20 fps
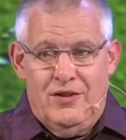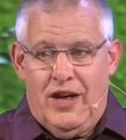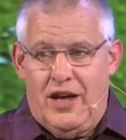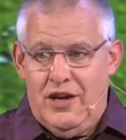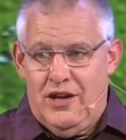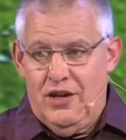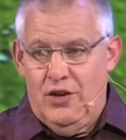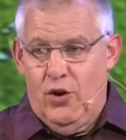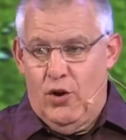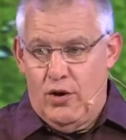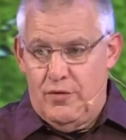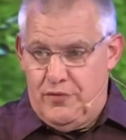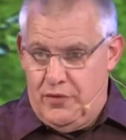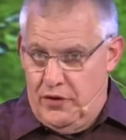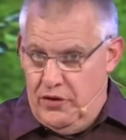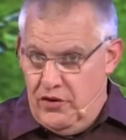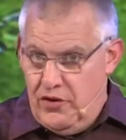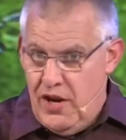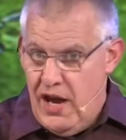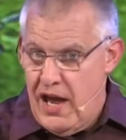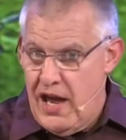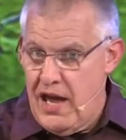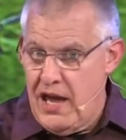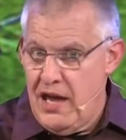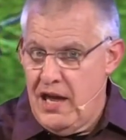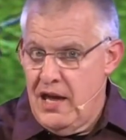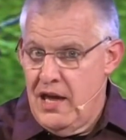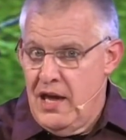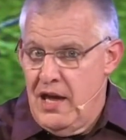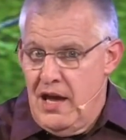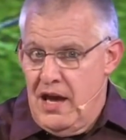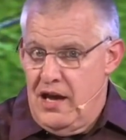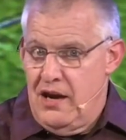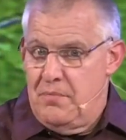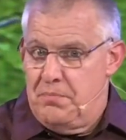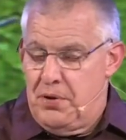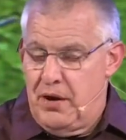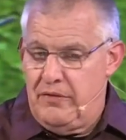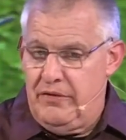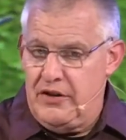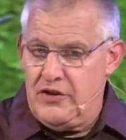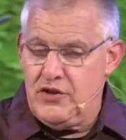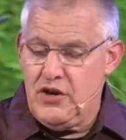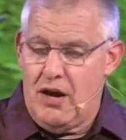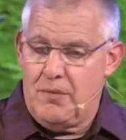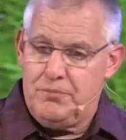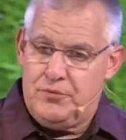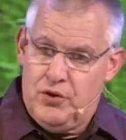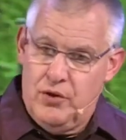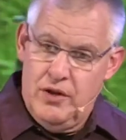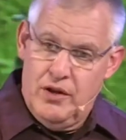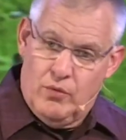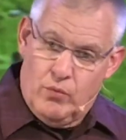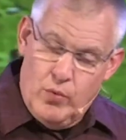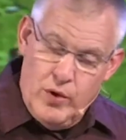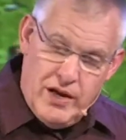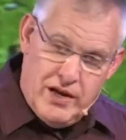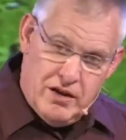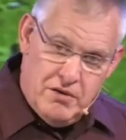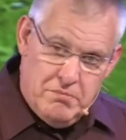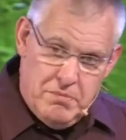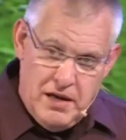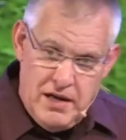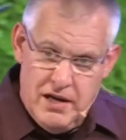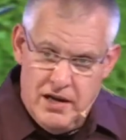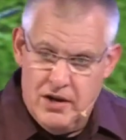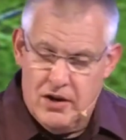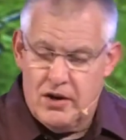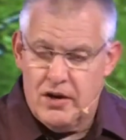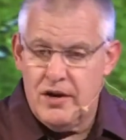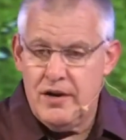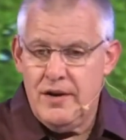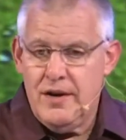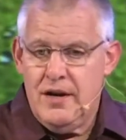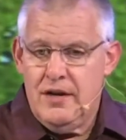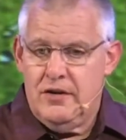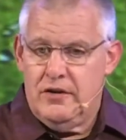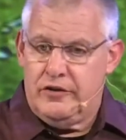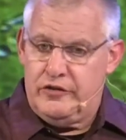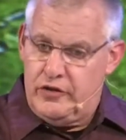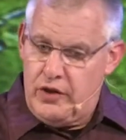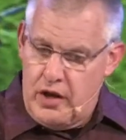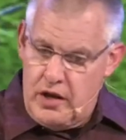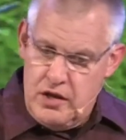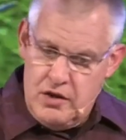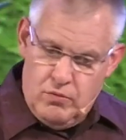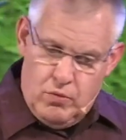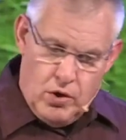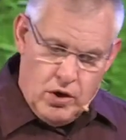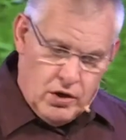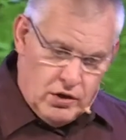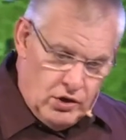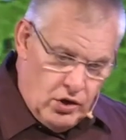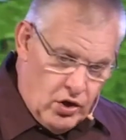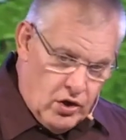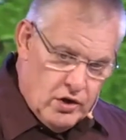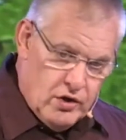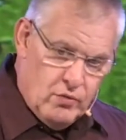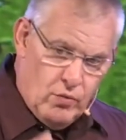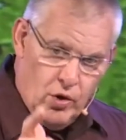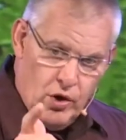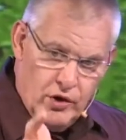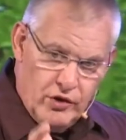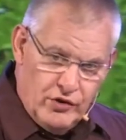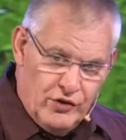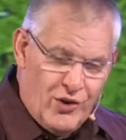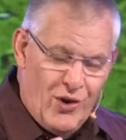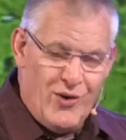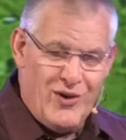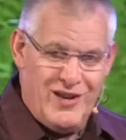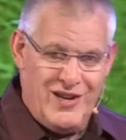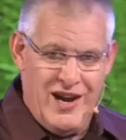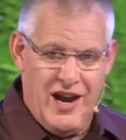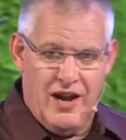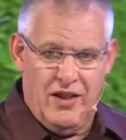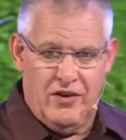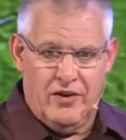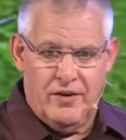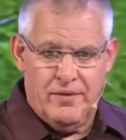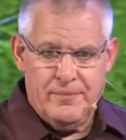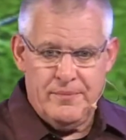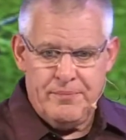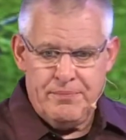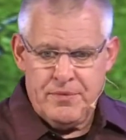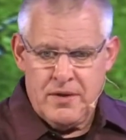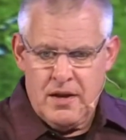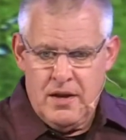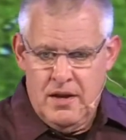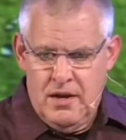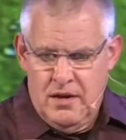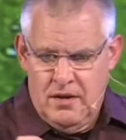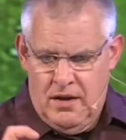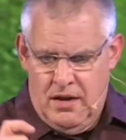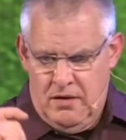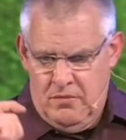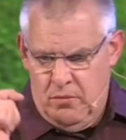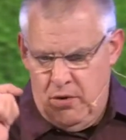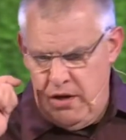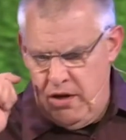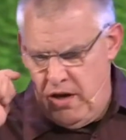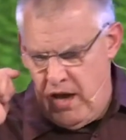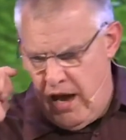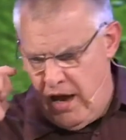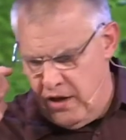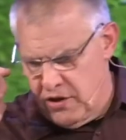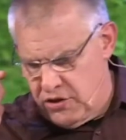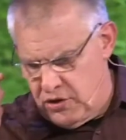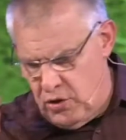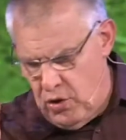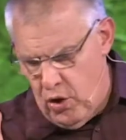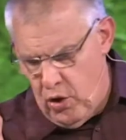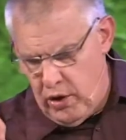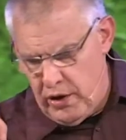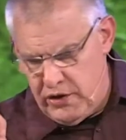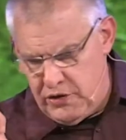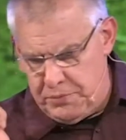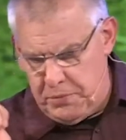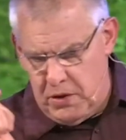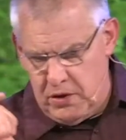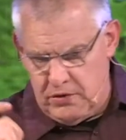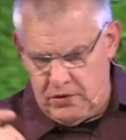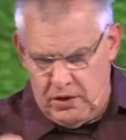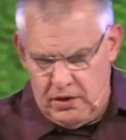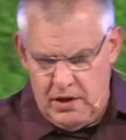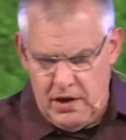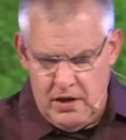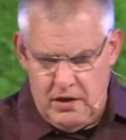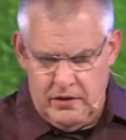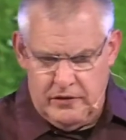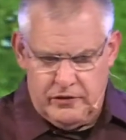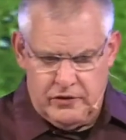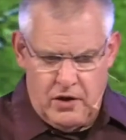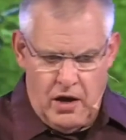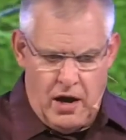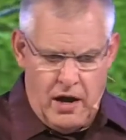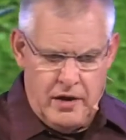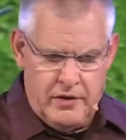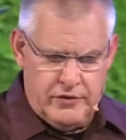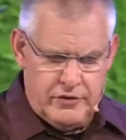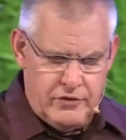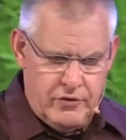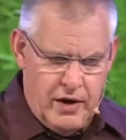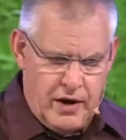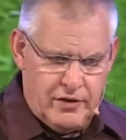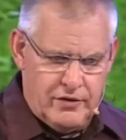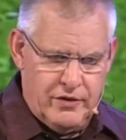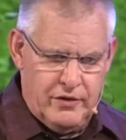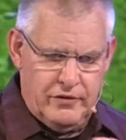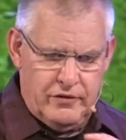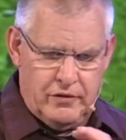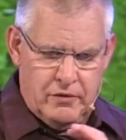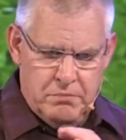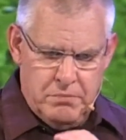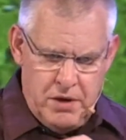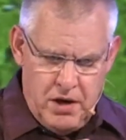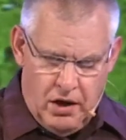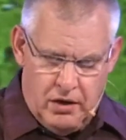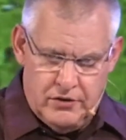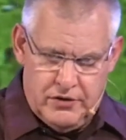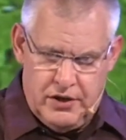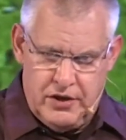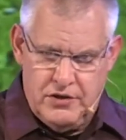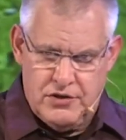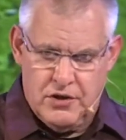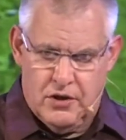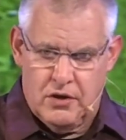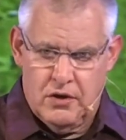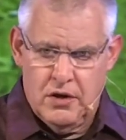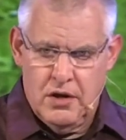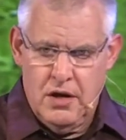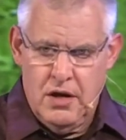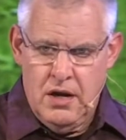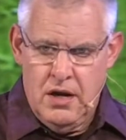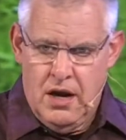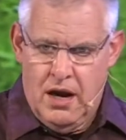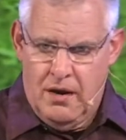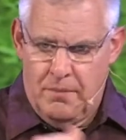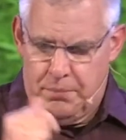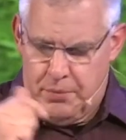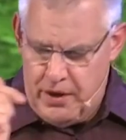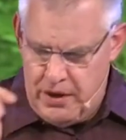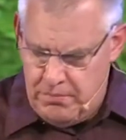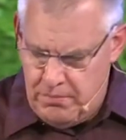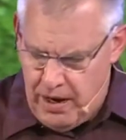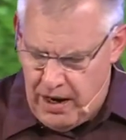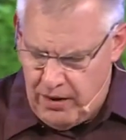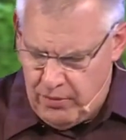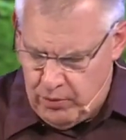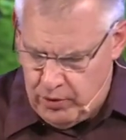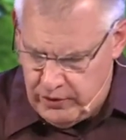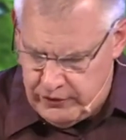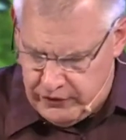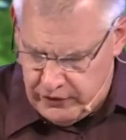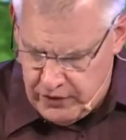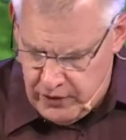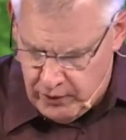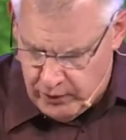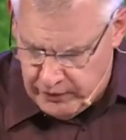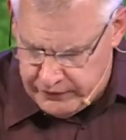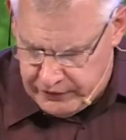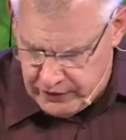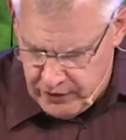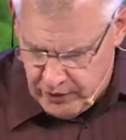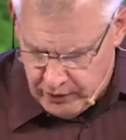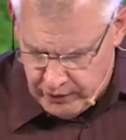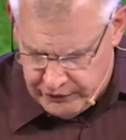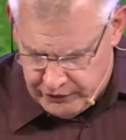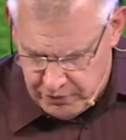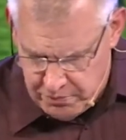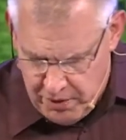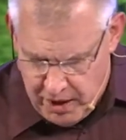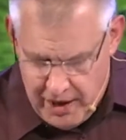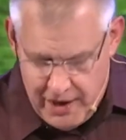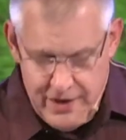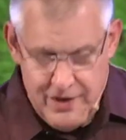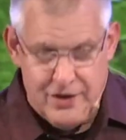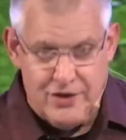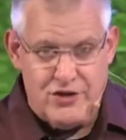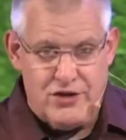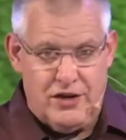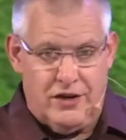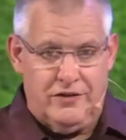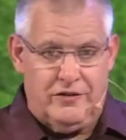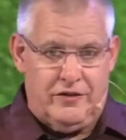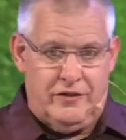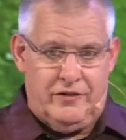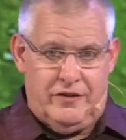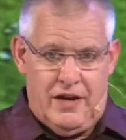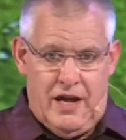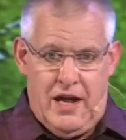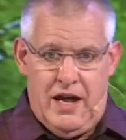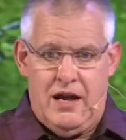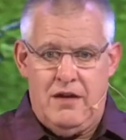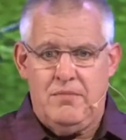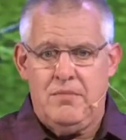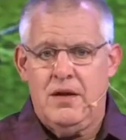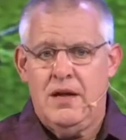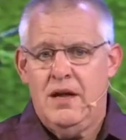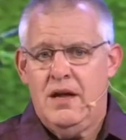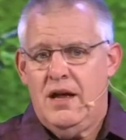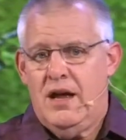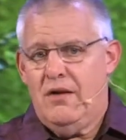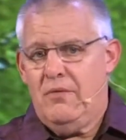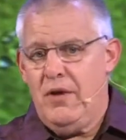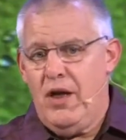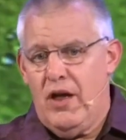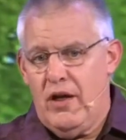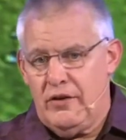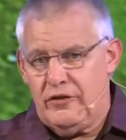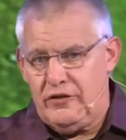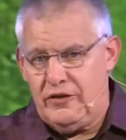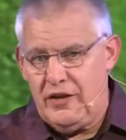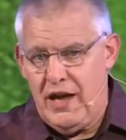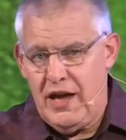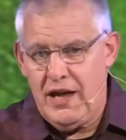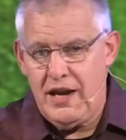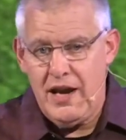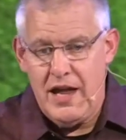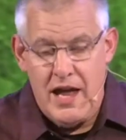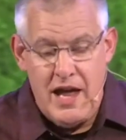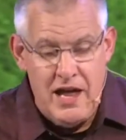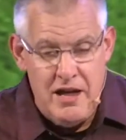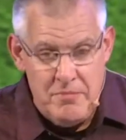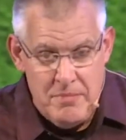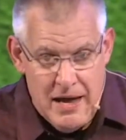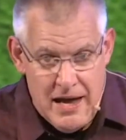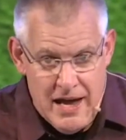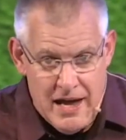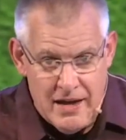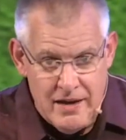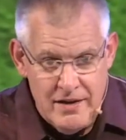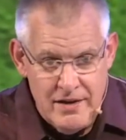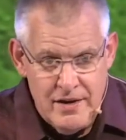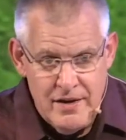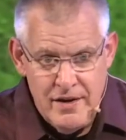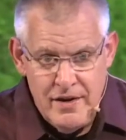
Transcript: Thank you, Lord, for today and the privilege and opportunity that we can be here to study the word, learn the word, and grow together. And we ask you, Holy Spirit, to lead us, guide us, and direct us, and be our teacher. I pray my words are yours and yours are mine in Jesus' name. And we all said, amen.